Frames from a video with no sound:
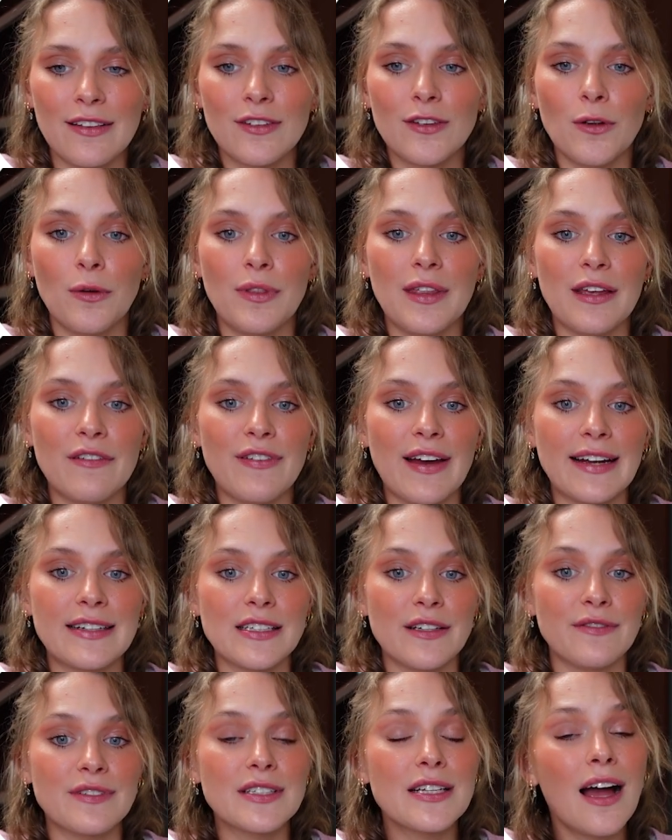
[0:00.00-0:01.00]
So the effect
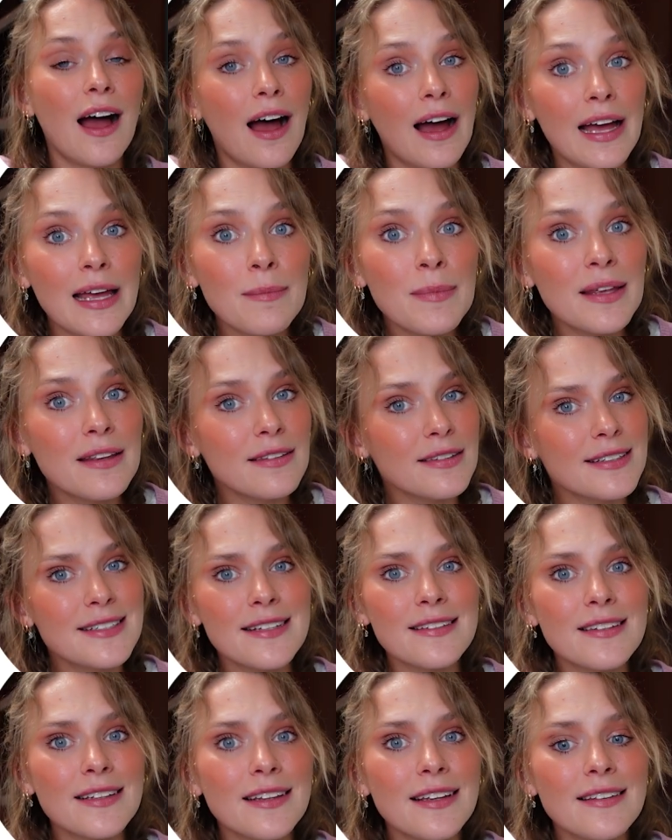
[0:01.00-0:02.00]
of time is
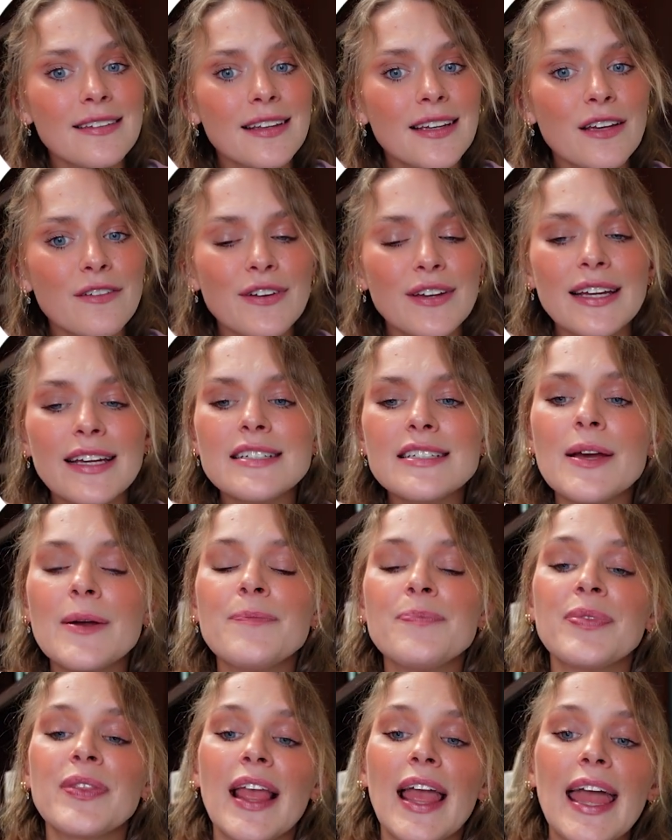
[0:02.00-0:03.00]
statistically significant,
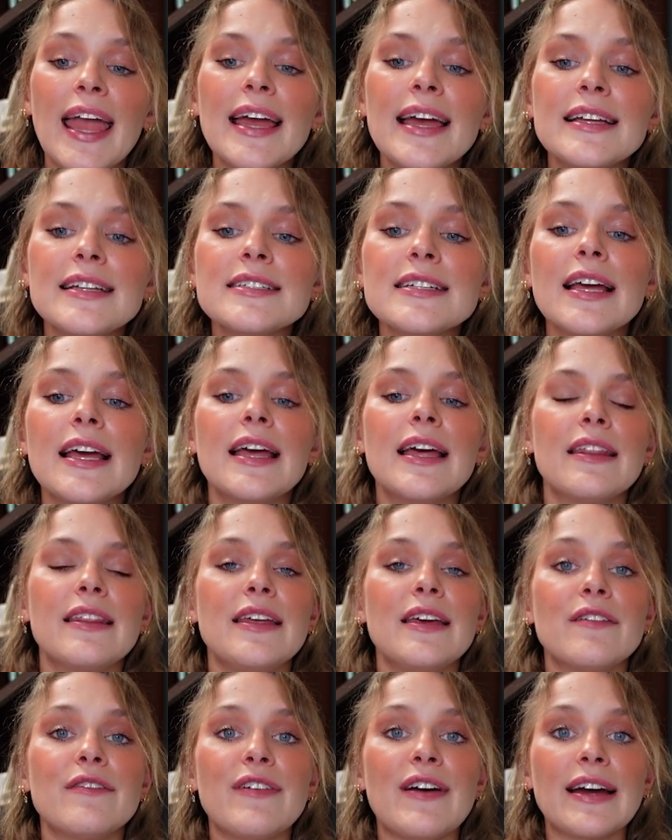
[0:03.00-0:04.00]
and the
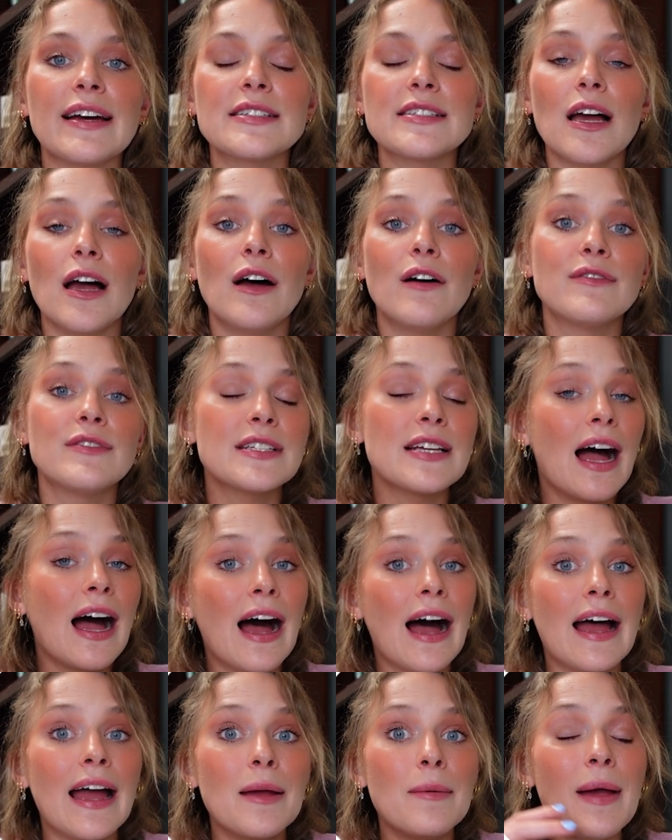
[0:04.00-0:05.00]
effect of
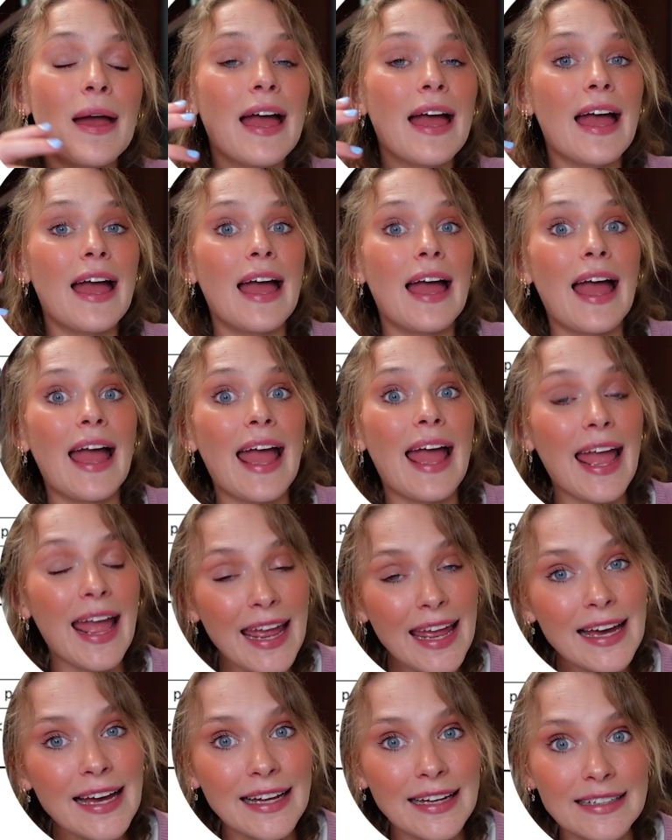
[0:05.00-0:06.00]
time
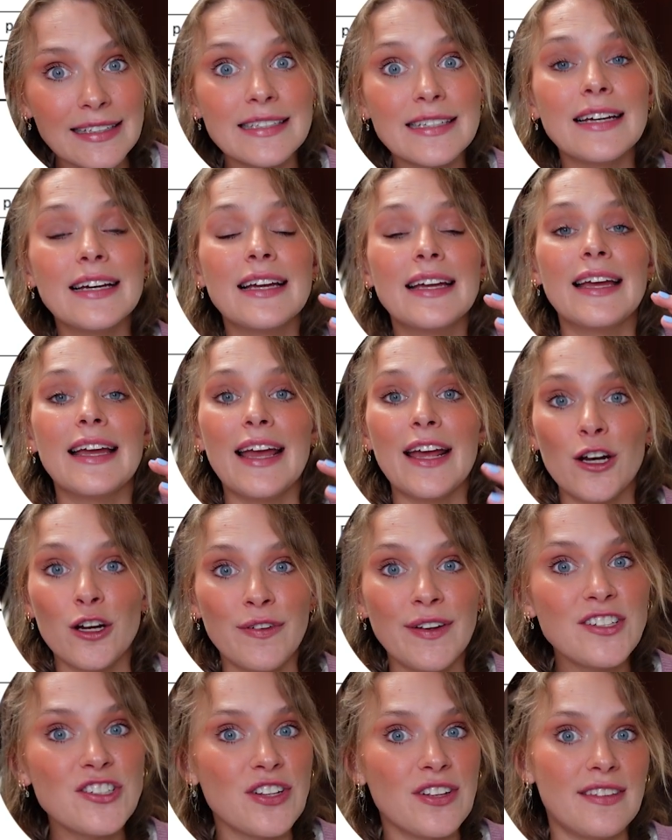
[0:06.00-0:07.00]
and
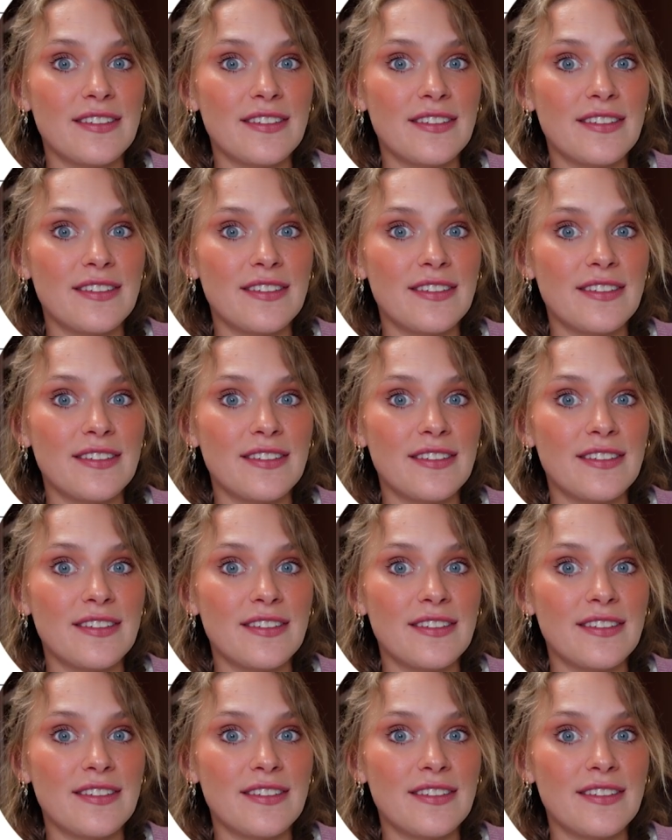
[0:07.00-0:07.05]
intervention